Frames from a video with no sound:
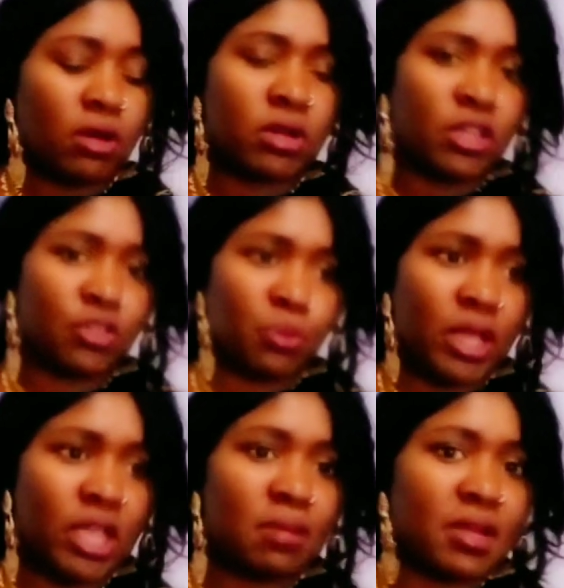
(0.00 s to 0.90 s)
On his
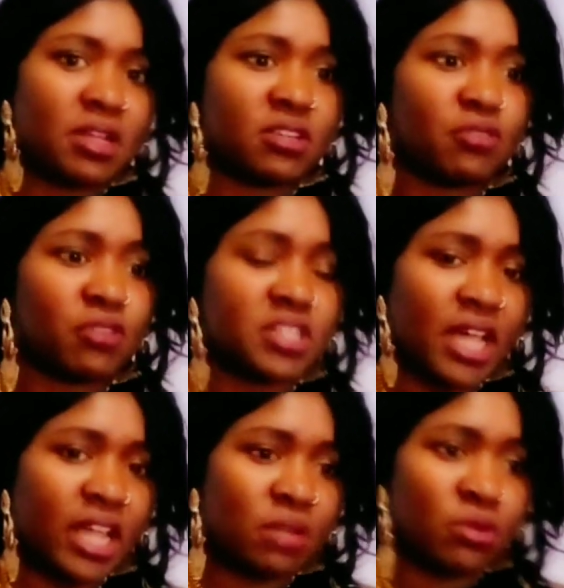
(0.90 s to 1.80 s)
way, he met different
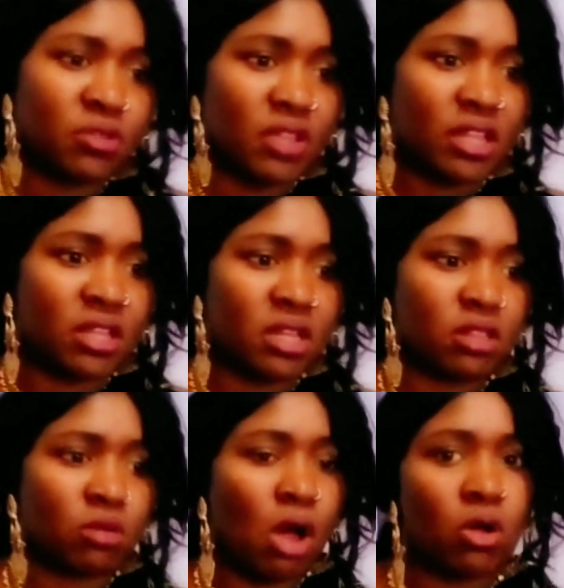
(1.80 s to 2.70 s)
animals, and
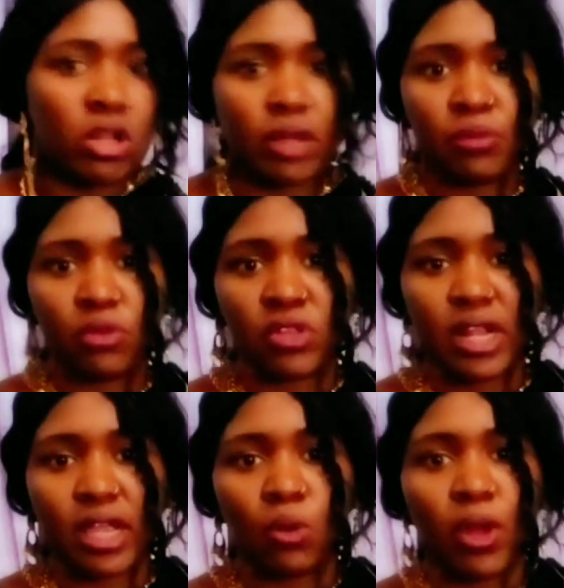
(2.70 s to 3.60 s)
they were all amused,
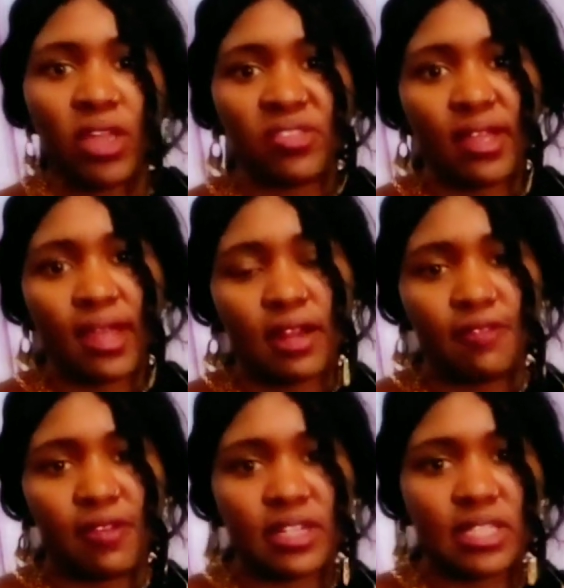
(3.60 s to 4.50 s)
like, why is the
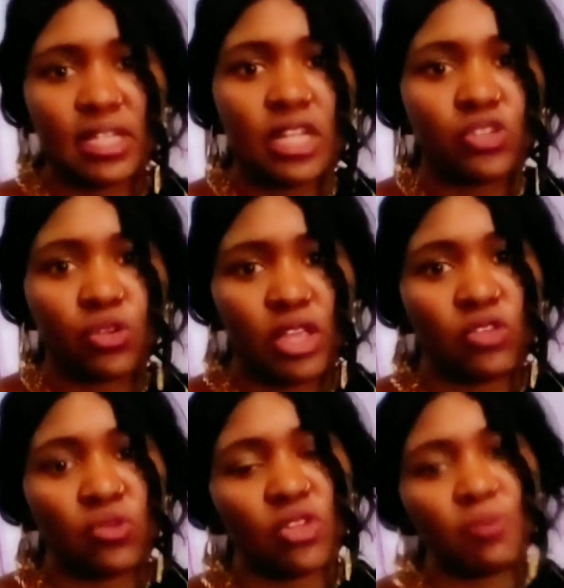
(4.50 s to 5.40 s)
elephant
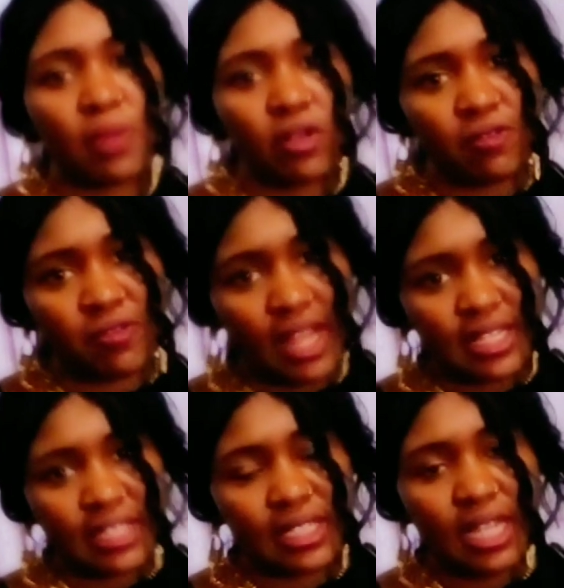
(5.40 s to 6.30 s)
talking to a speck of
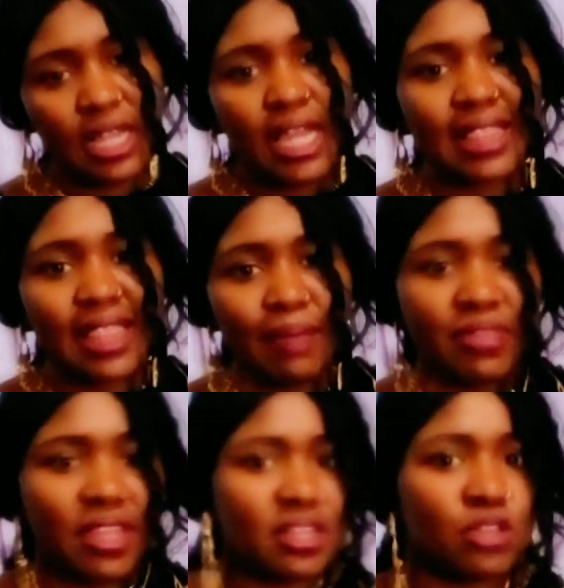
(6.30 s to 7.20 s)
dust? Them,
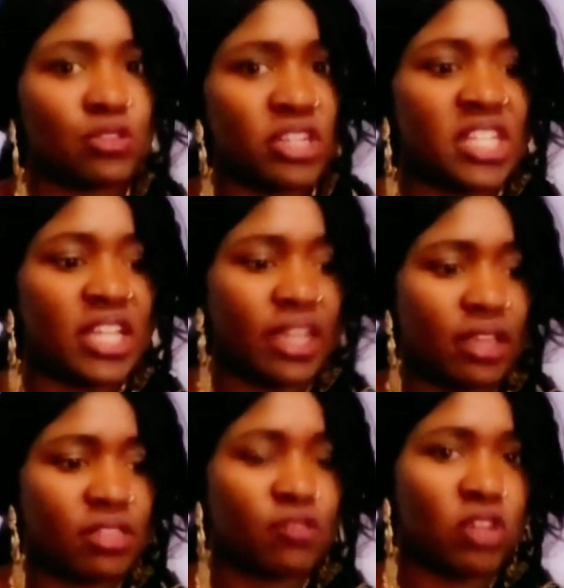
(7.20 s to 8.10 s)
they did not
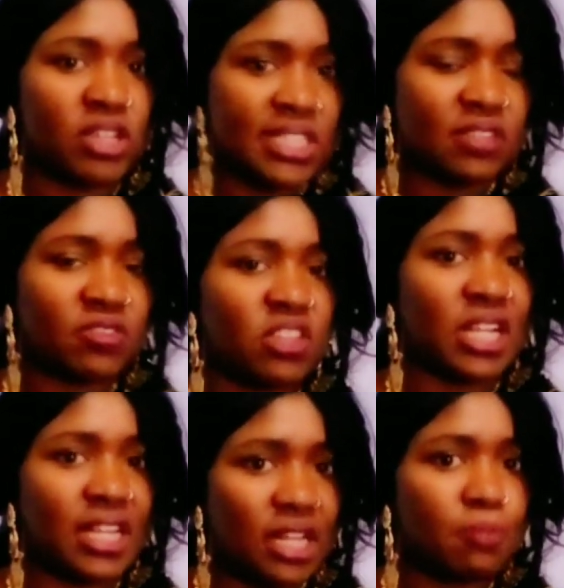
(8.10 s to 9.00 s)
hear the voices of the
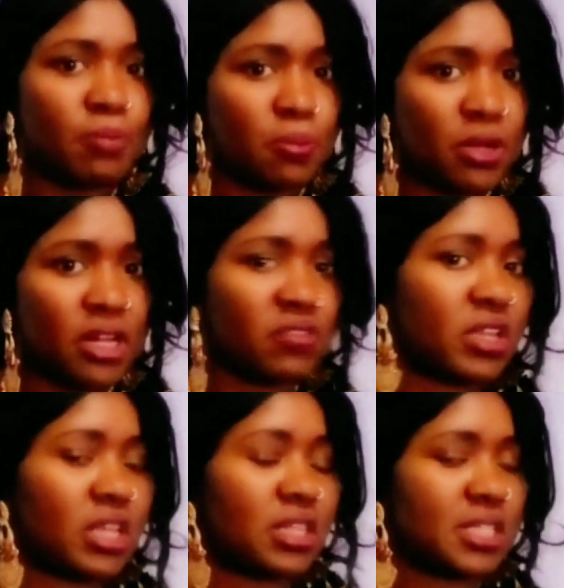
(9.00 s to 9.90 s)
little people
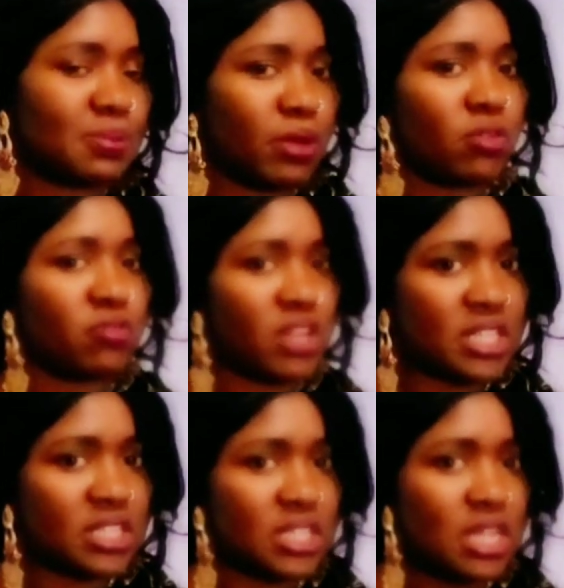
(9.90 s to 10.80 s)
living in the speck of
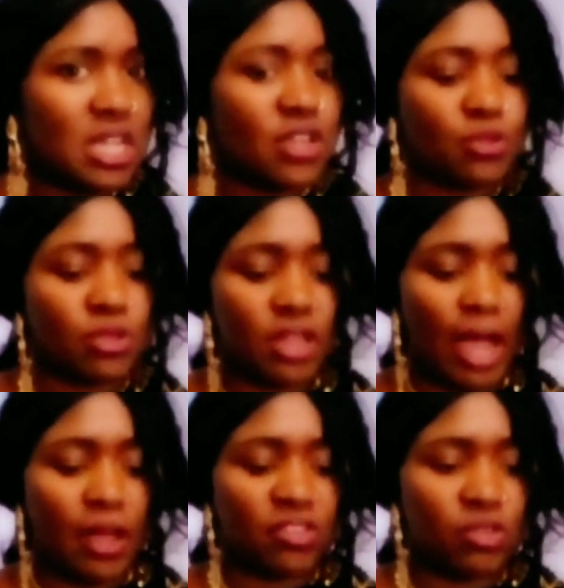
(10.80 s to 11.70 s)
dust. So they
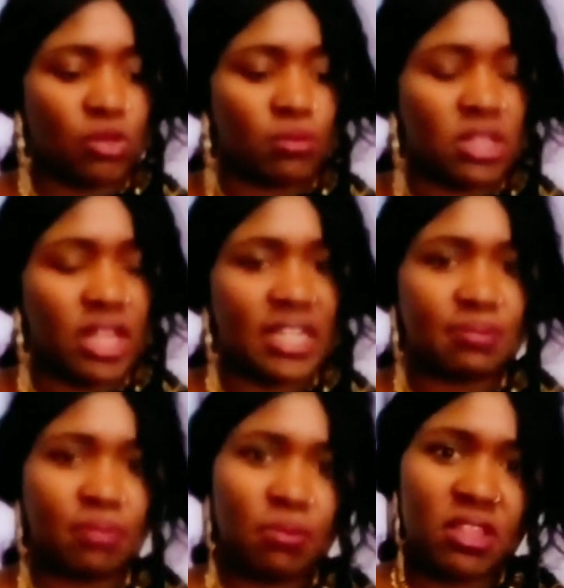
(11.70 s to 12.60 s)
assumed that
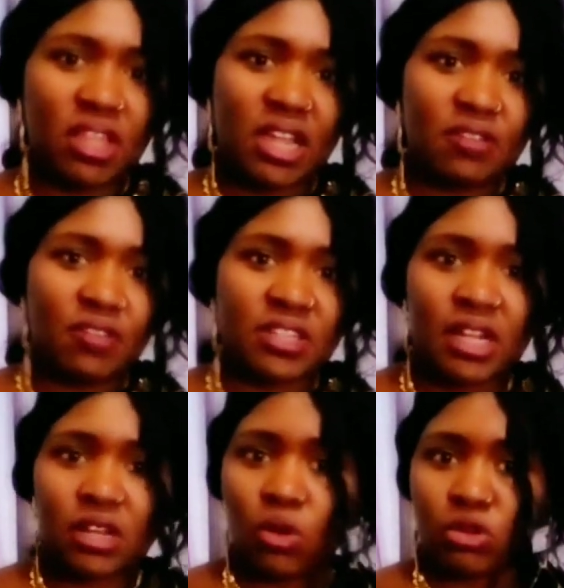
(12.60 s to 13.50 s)
maybe the elephant
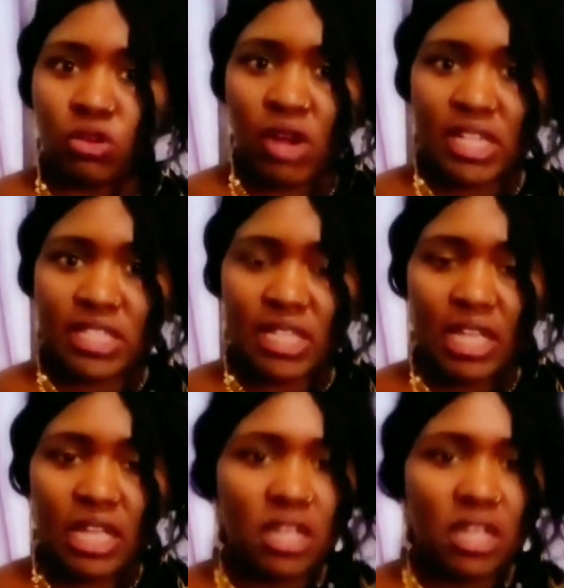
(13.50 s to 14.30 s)
had gone crazy.